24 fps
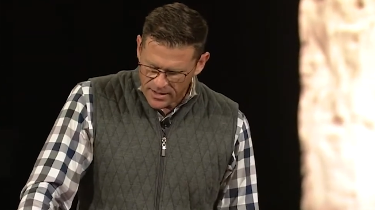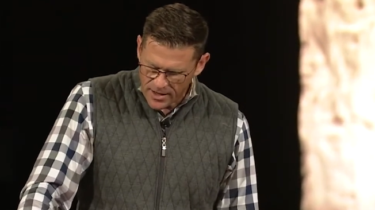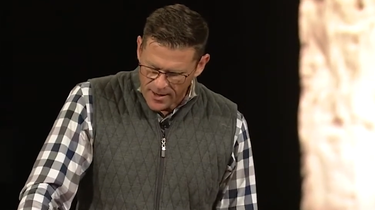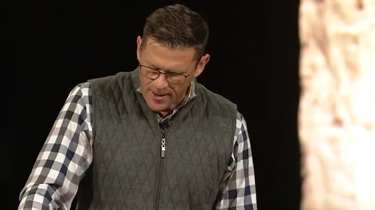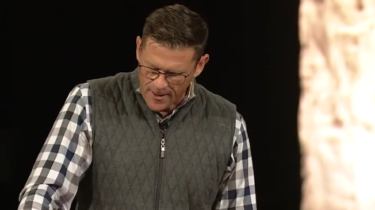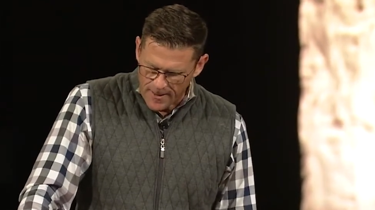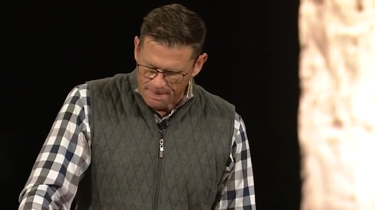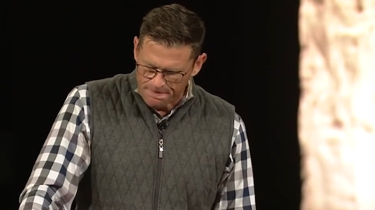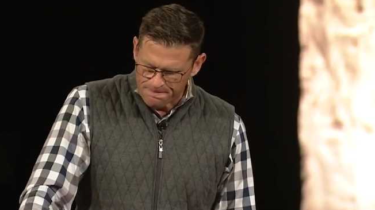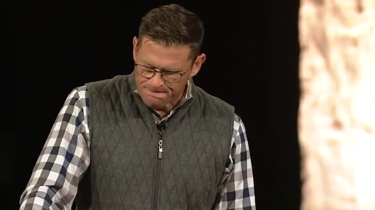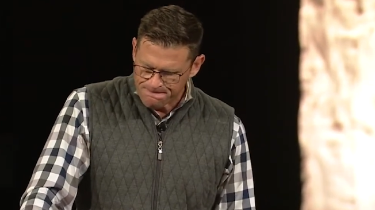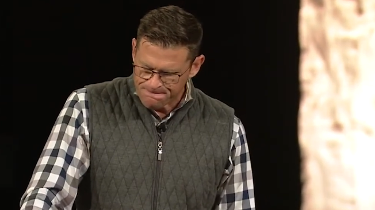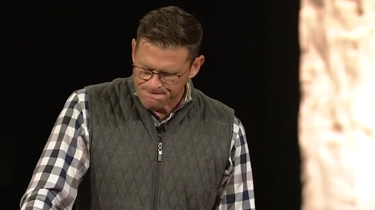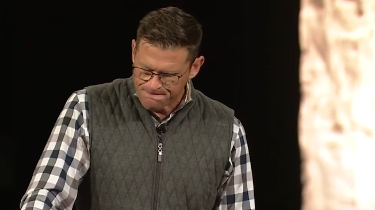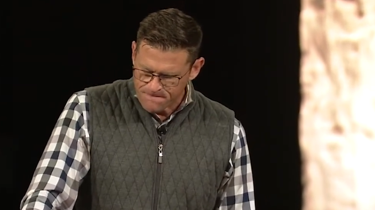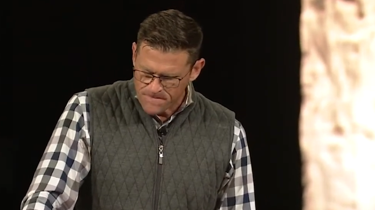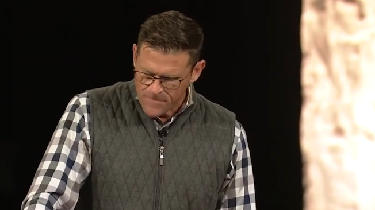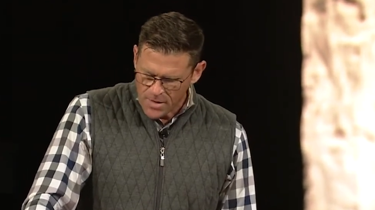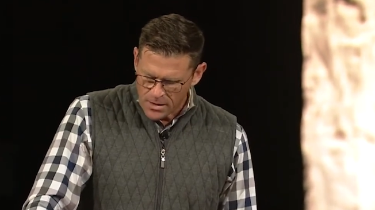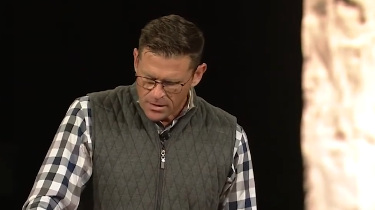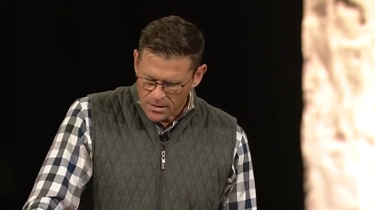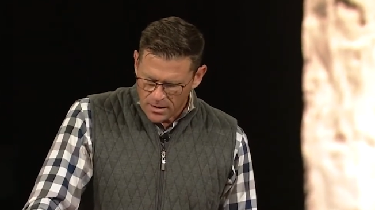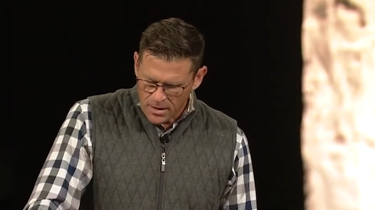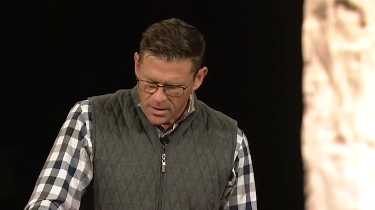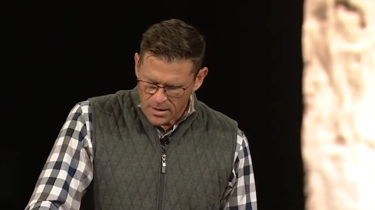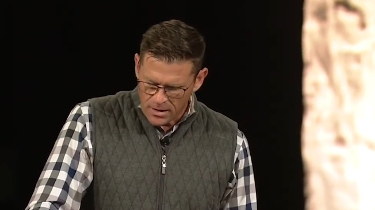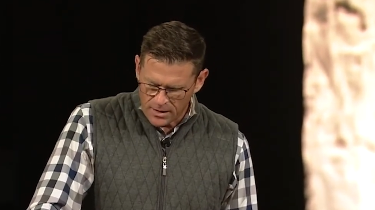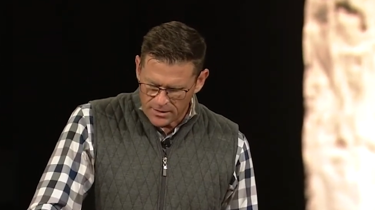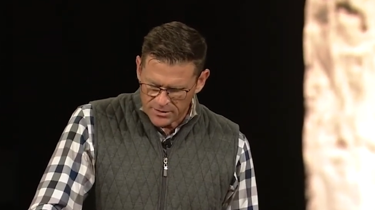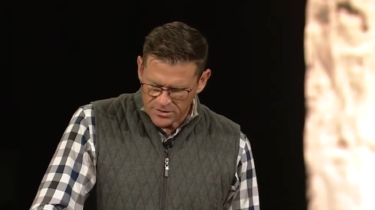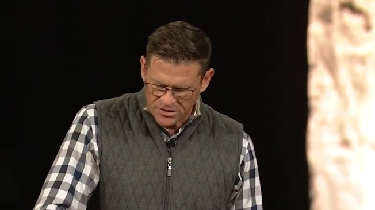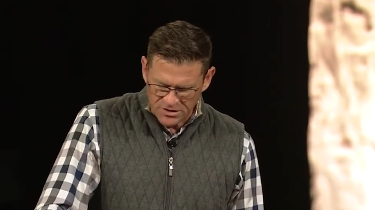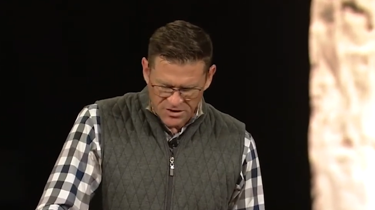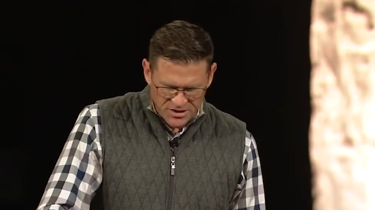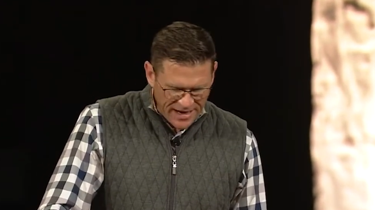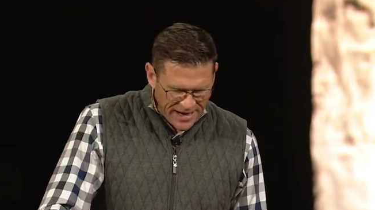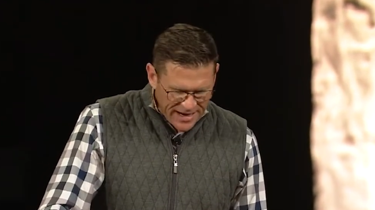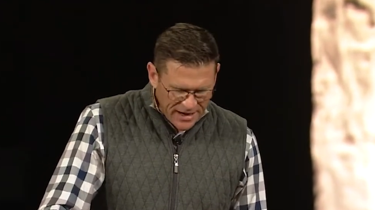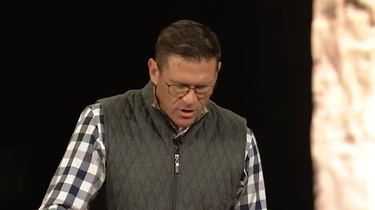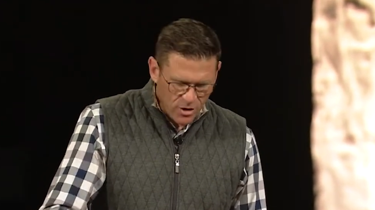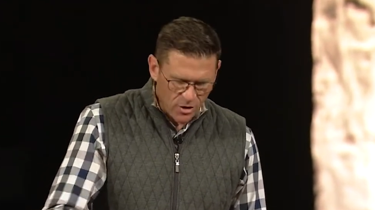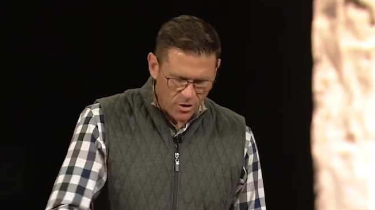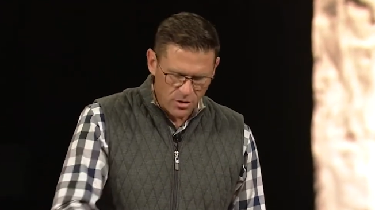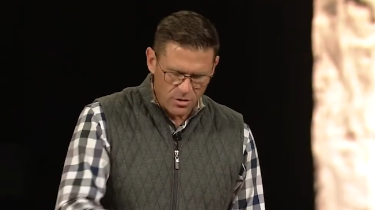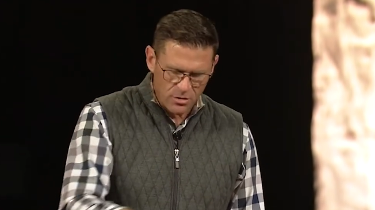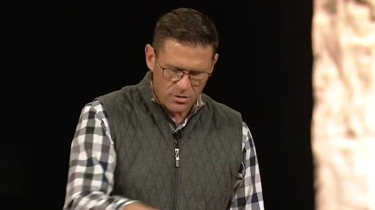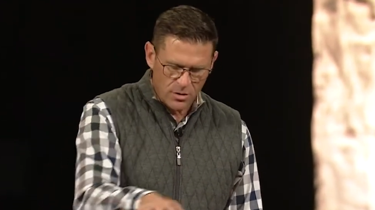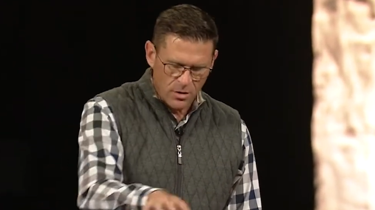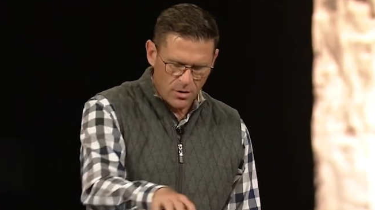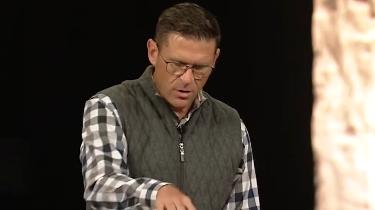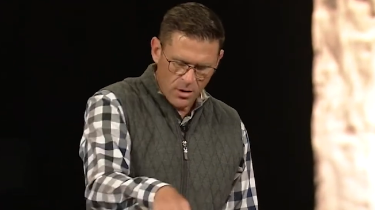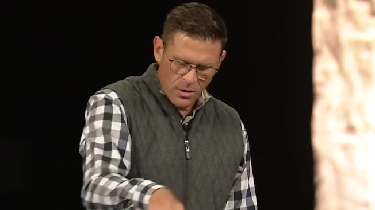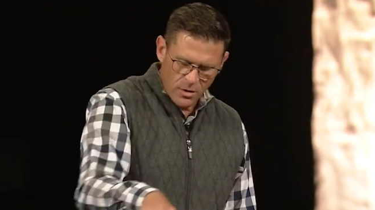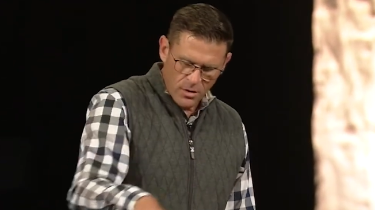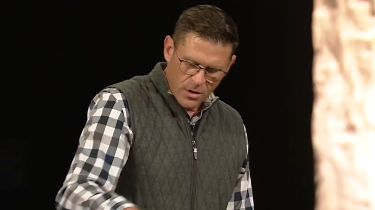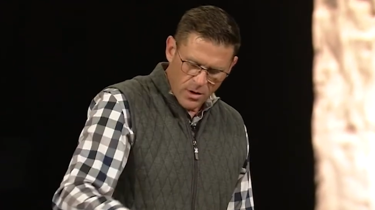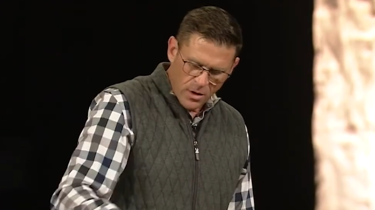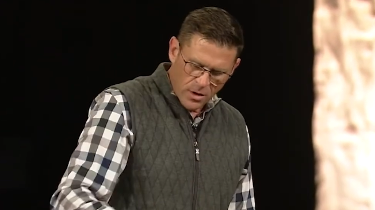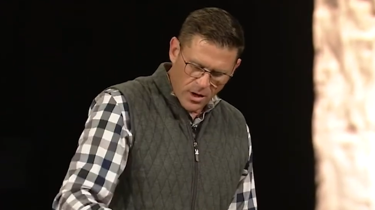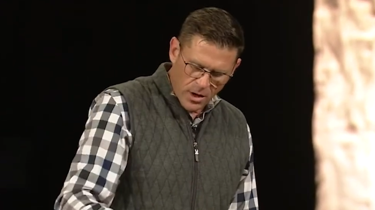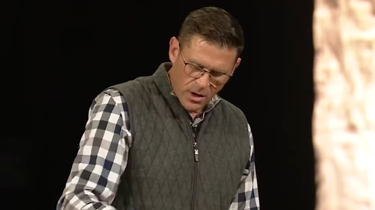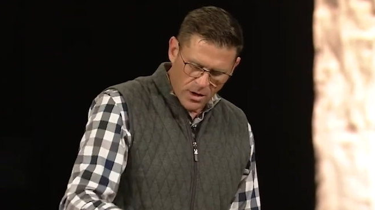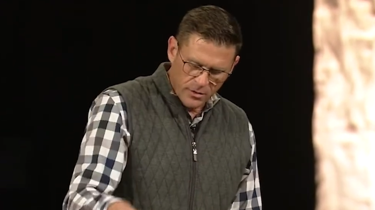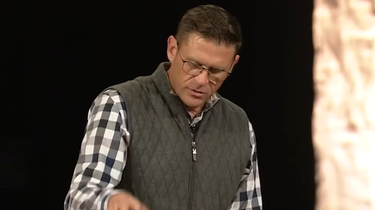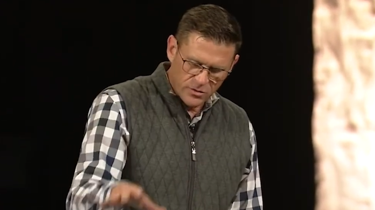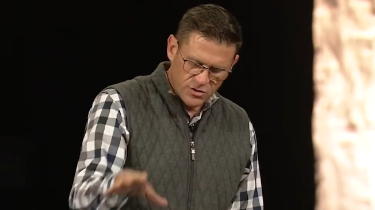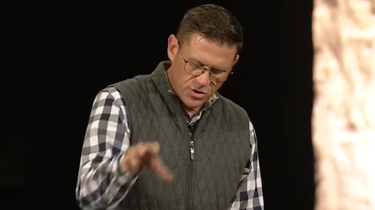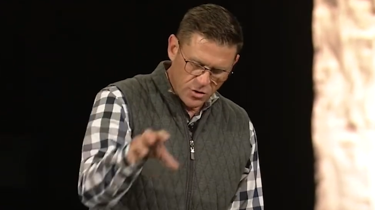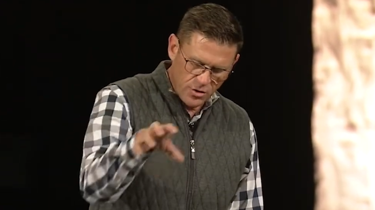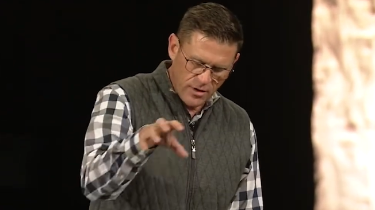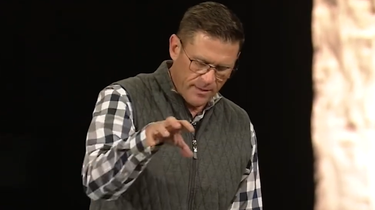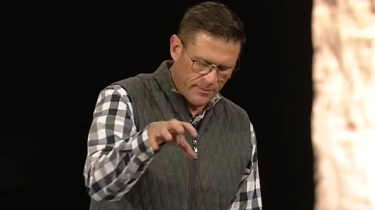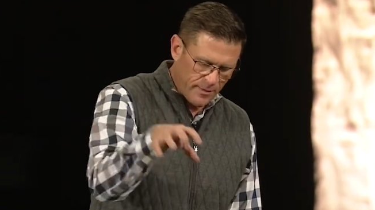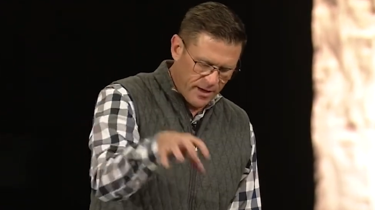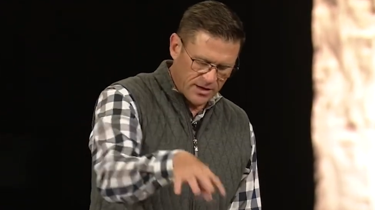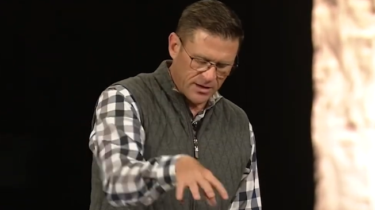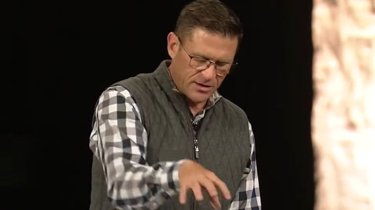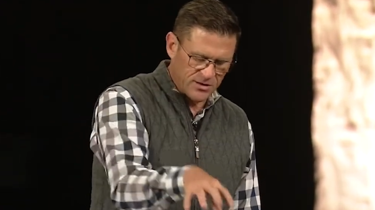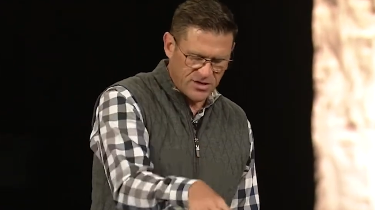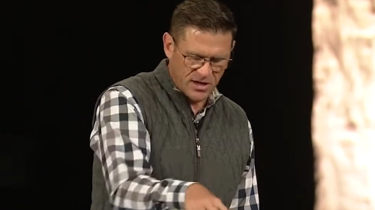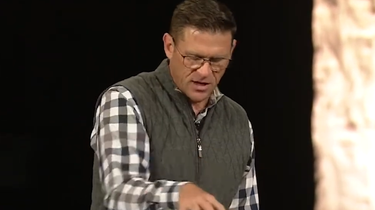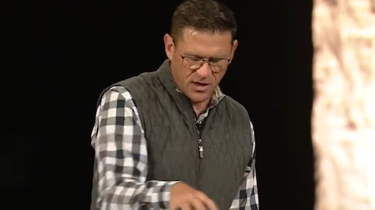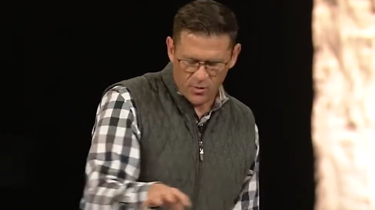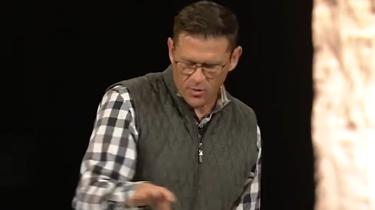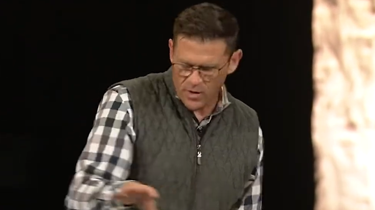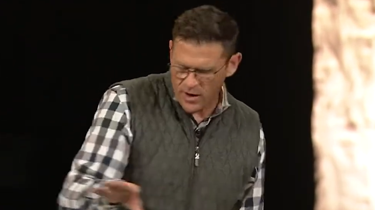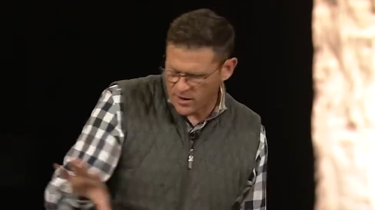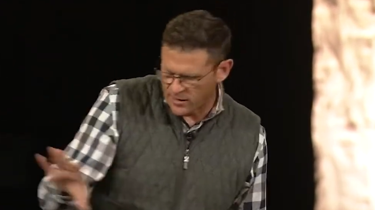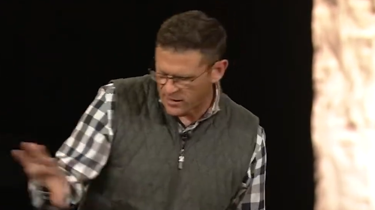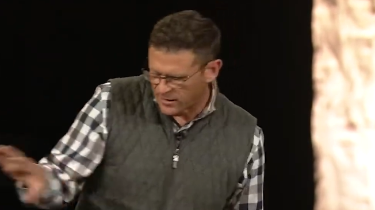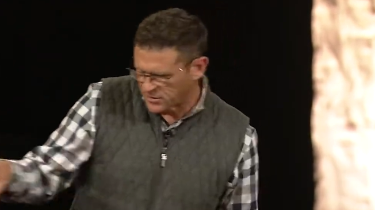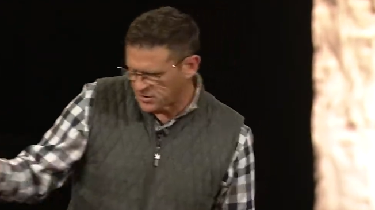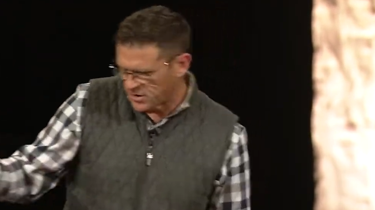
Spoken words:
to take her to, I'm not gonna tell you where and